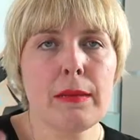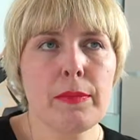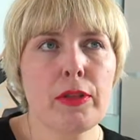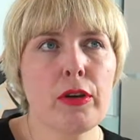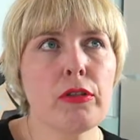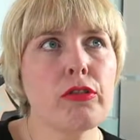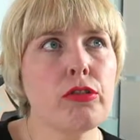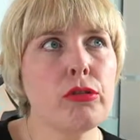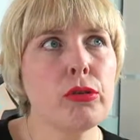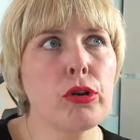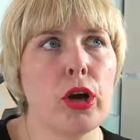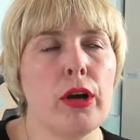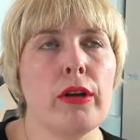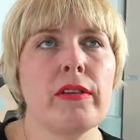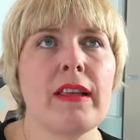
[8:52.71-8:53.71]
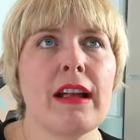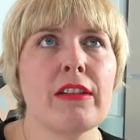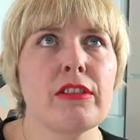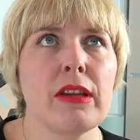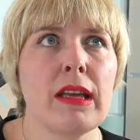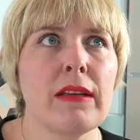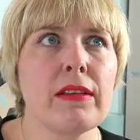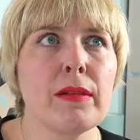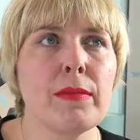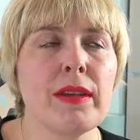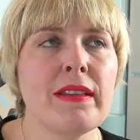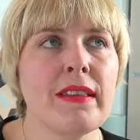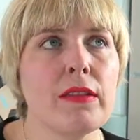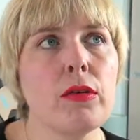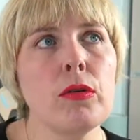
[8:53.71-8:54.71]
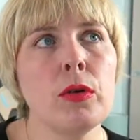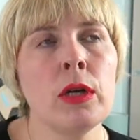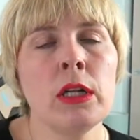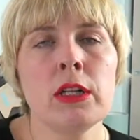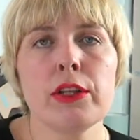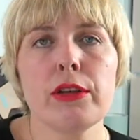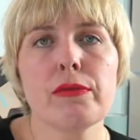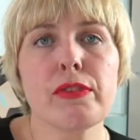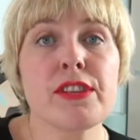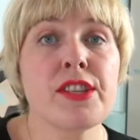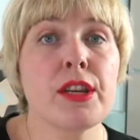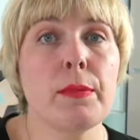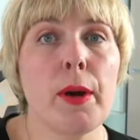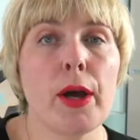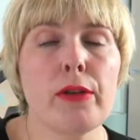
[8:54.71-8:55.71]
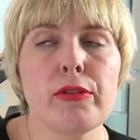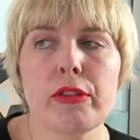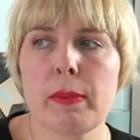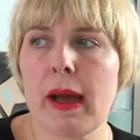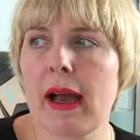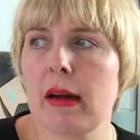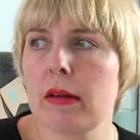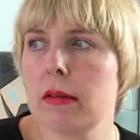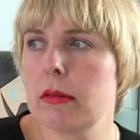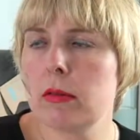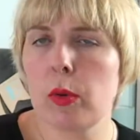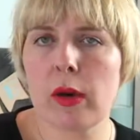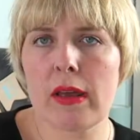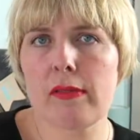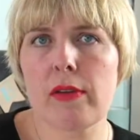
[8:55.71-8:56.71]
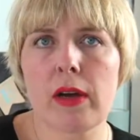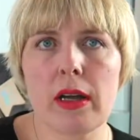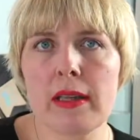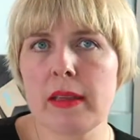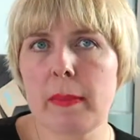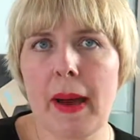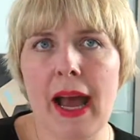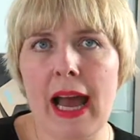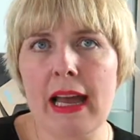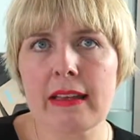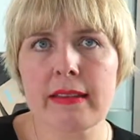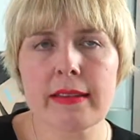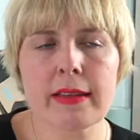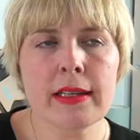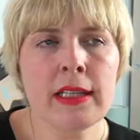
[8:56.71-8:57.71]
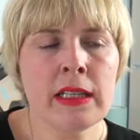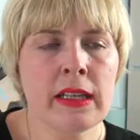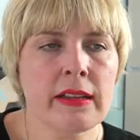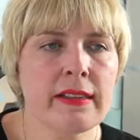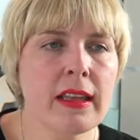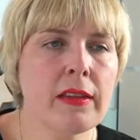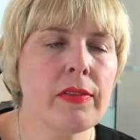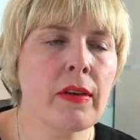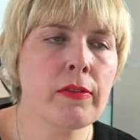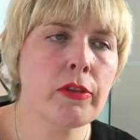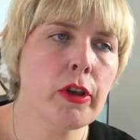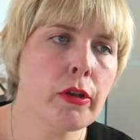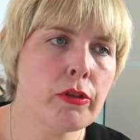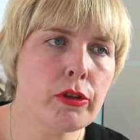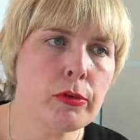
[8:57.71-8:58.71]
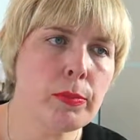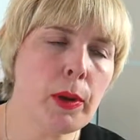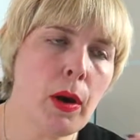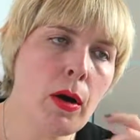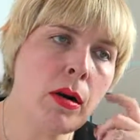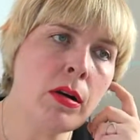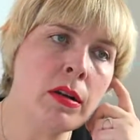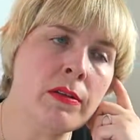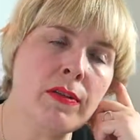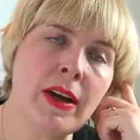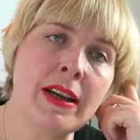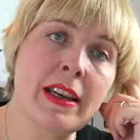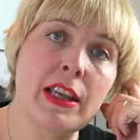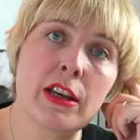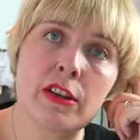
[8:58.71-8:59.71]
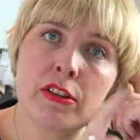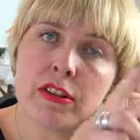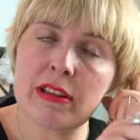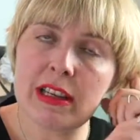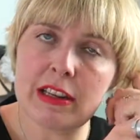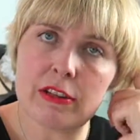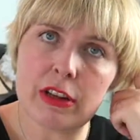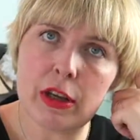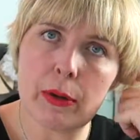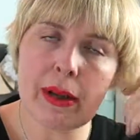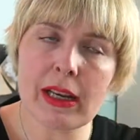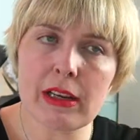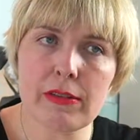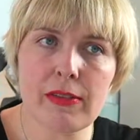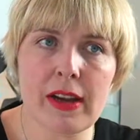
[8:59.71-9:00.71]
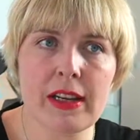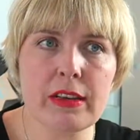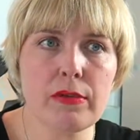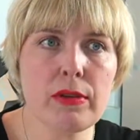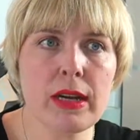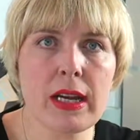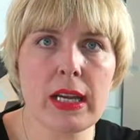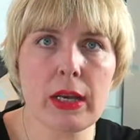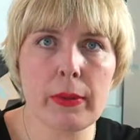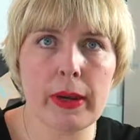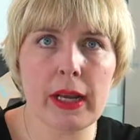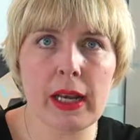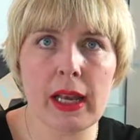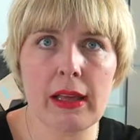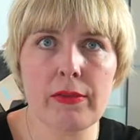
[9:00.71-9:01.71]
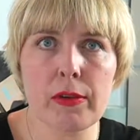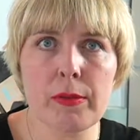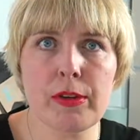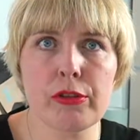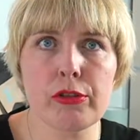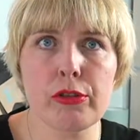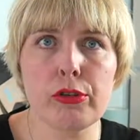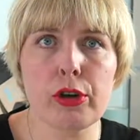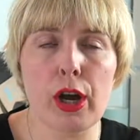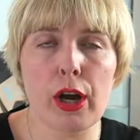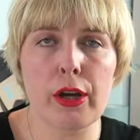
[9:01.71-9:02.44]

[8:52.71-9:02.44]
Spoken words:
But those short codes, actually, somebody says, oh, you've written a post about whatever in the past, instead of having to go to your blog and find it, you can just literally quickly find it really quickly from your short